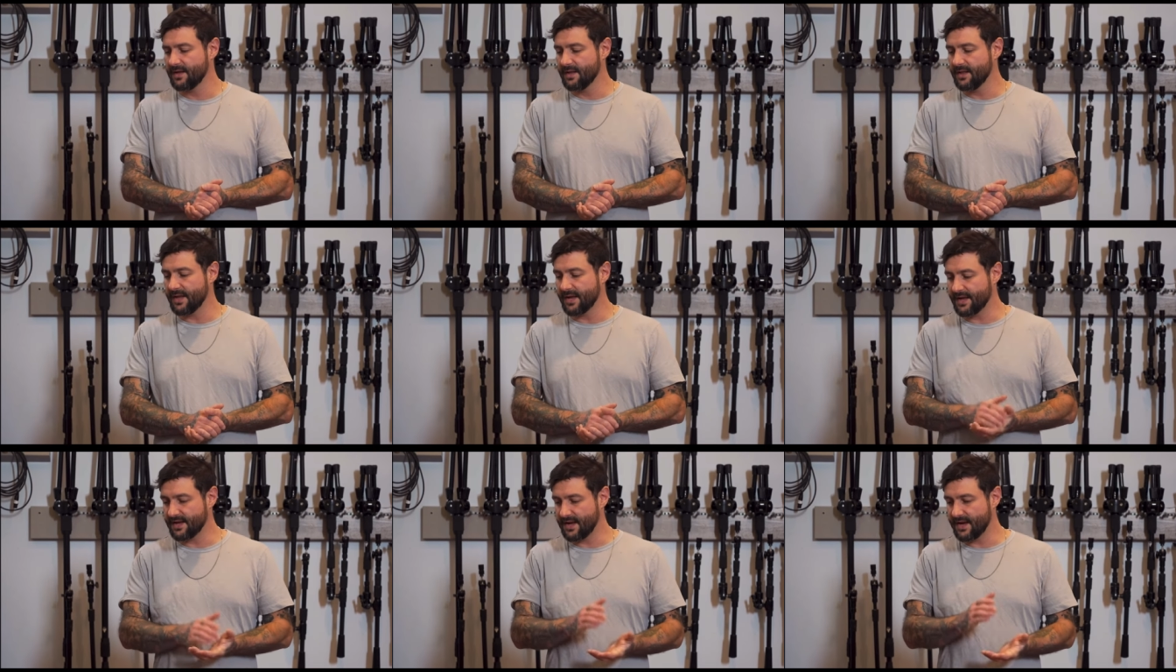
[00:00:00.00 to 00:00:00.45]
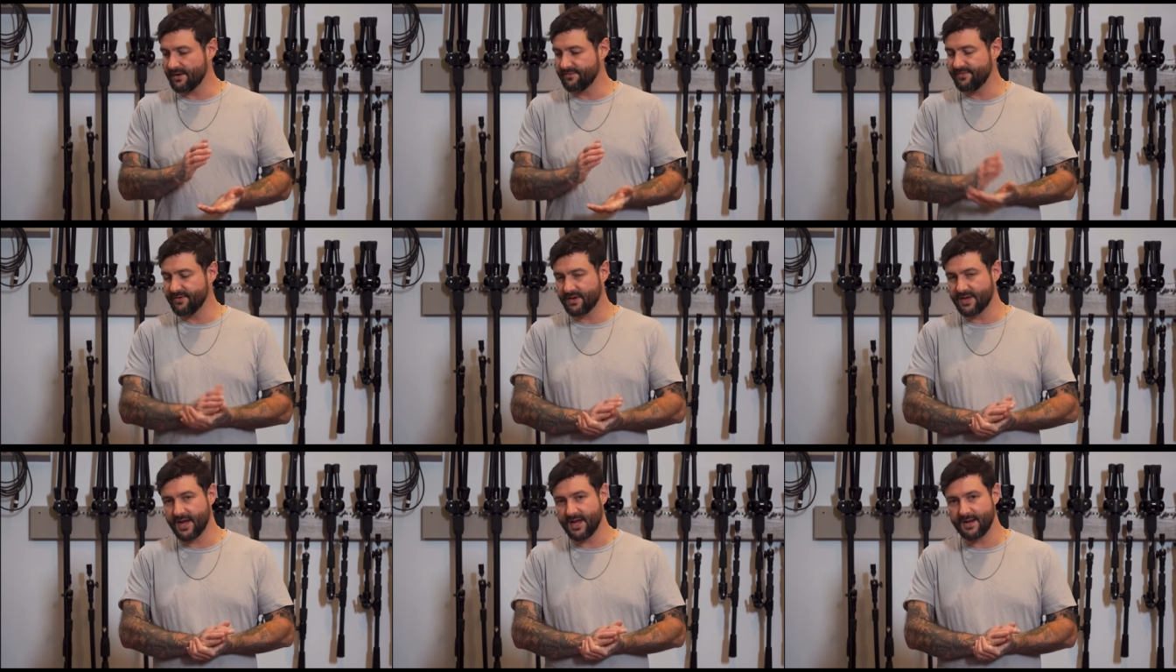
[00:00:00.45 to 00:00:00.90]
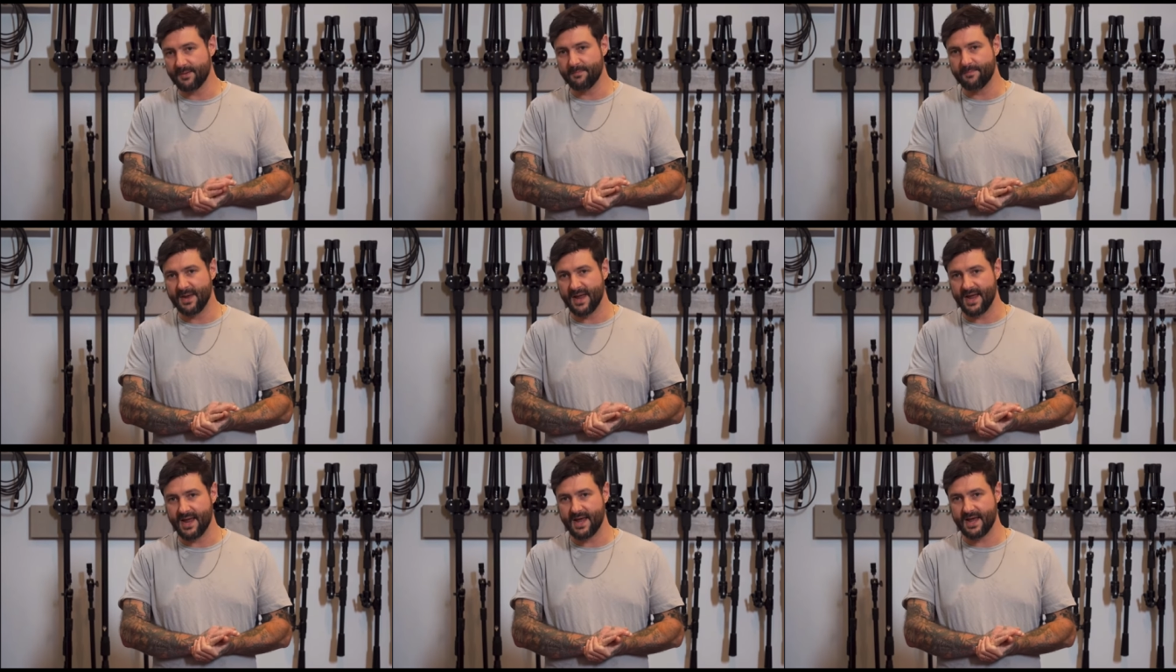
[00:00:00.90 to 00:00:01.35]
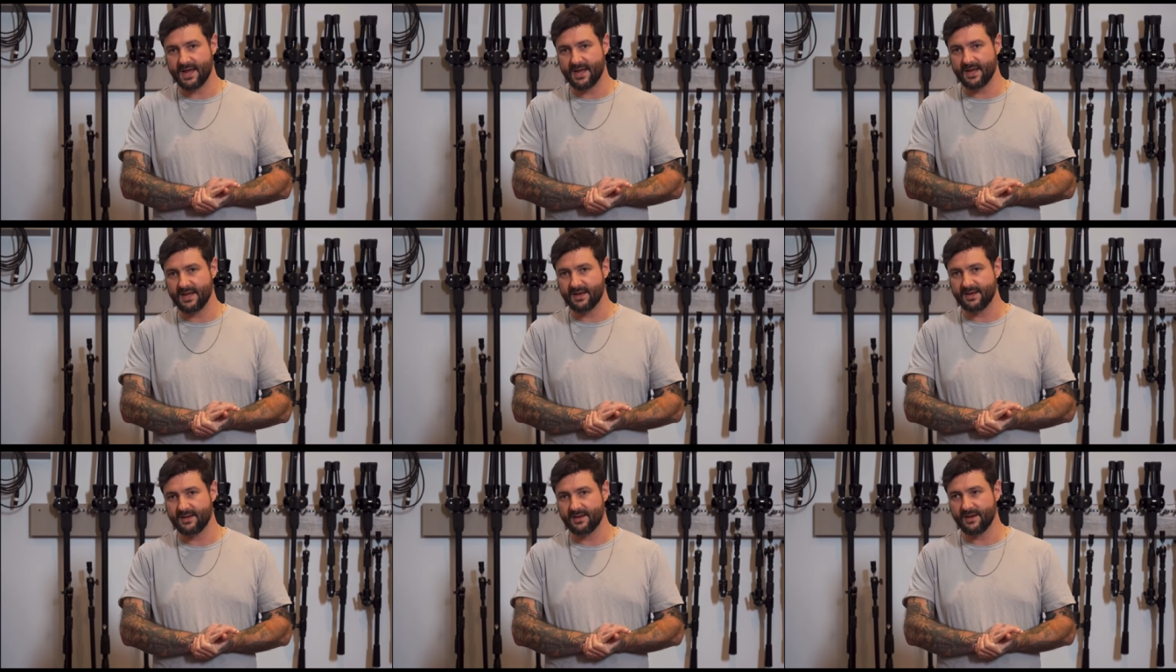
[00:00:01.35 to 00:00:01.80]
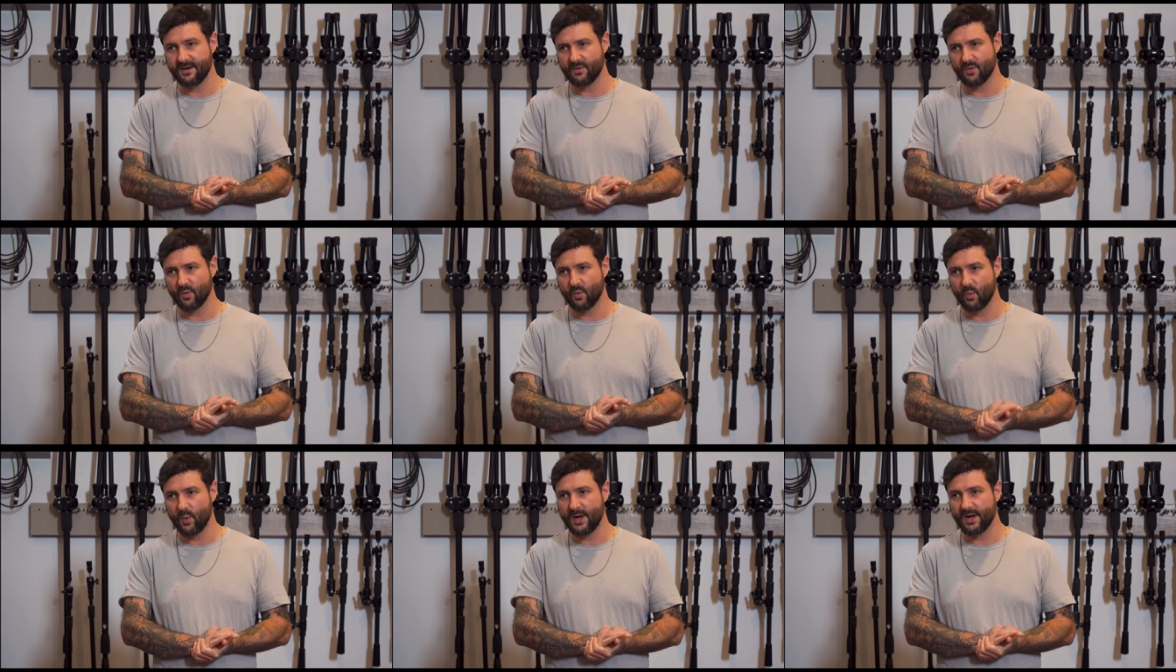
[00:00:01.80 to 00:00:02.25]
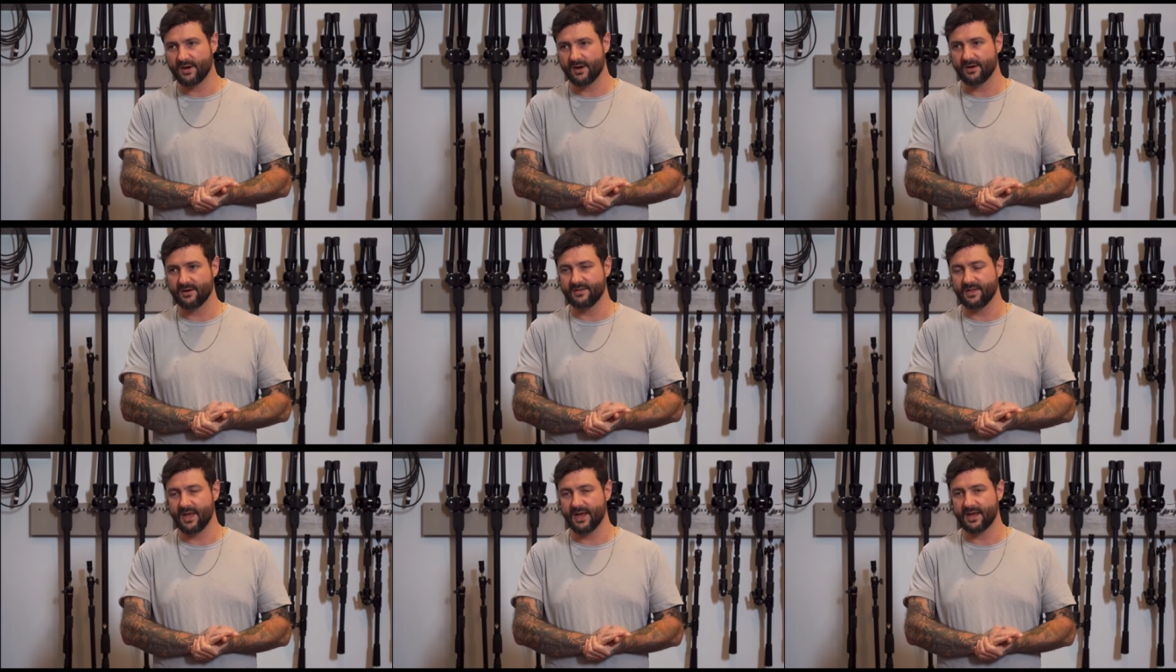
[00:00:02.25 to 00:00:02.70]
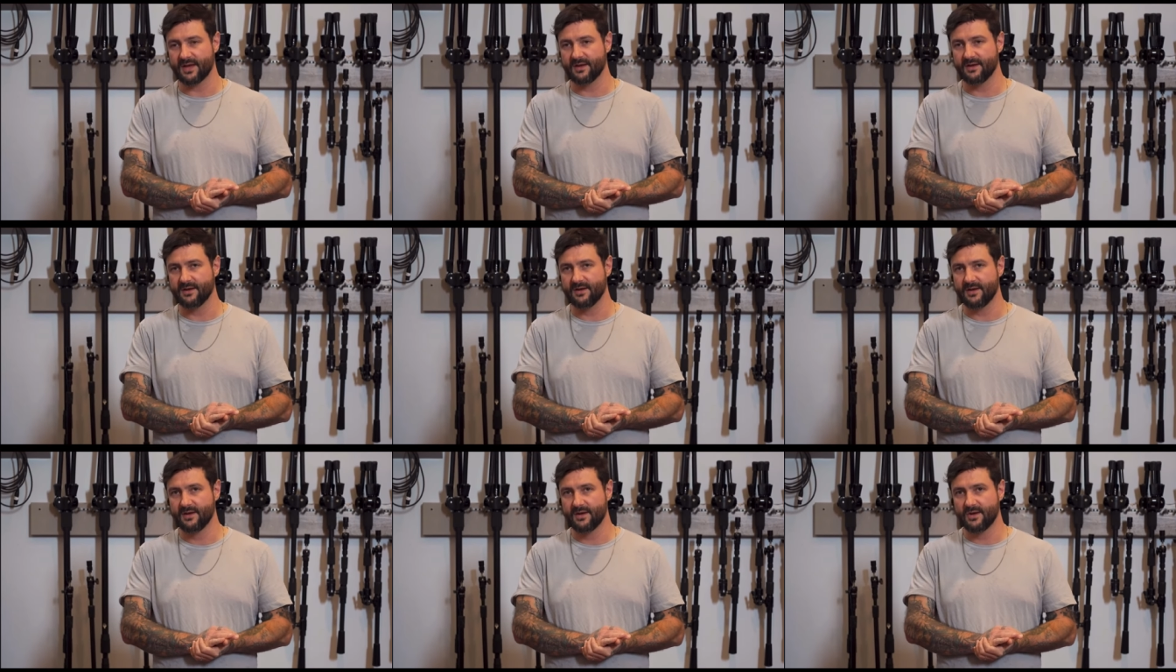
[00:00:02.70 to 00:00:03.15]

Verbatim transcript: like, I, I feel kind of bad or weird, like,